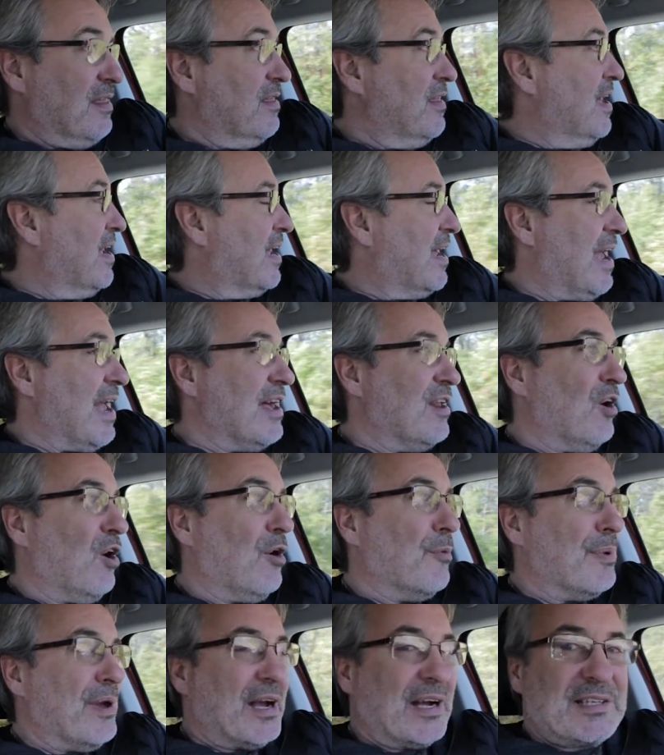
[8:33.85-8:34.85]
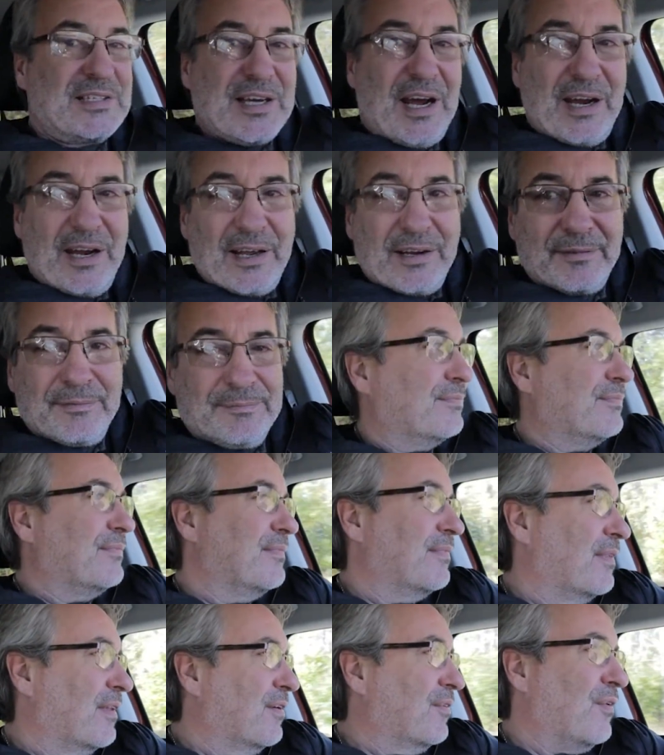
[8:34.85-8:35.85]
They can't all be exciting.
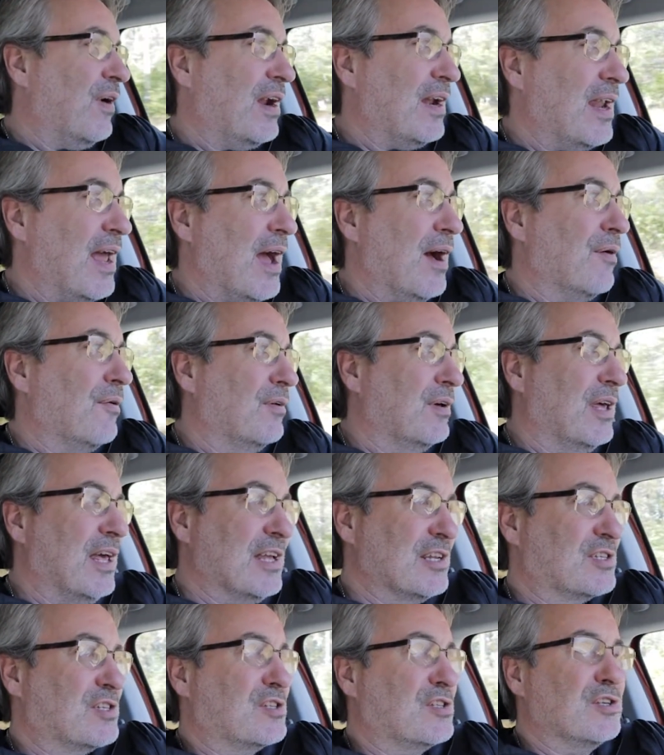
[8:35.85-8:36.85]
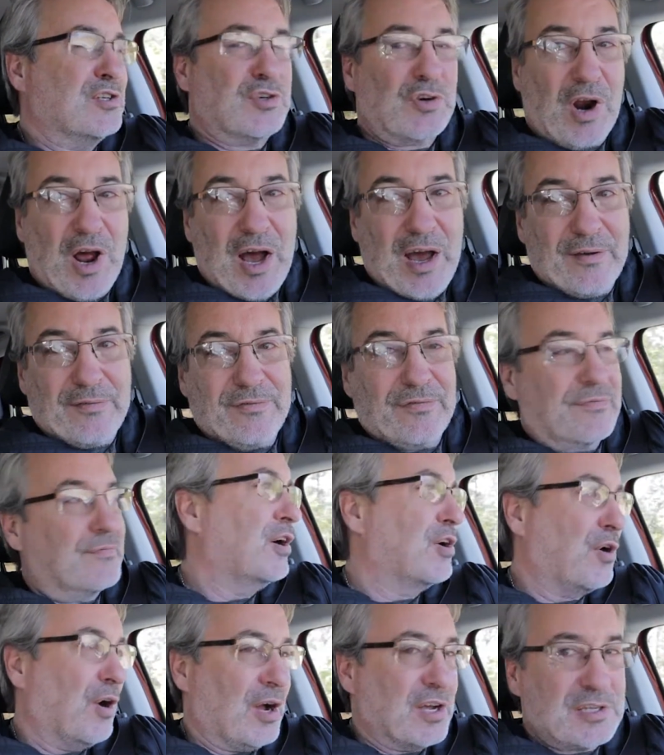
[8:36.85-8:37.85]
Right now, it's the drive
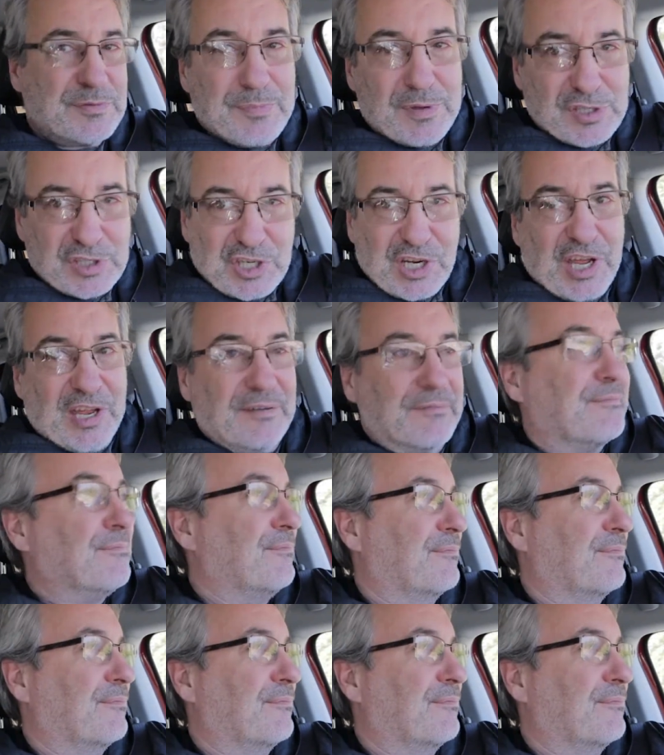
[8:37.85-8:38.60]
across Michigan.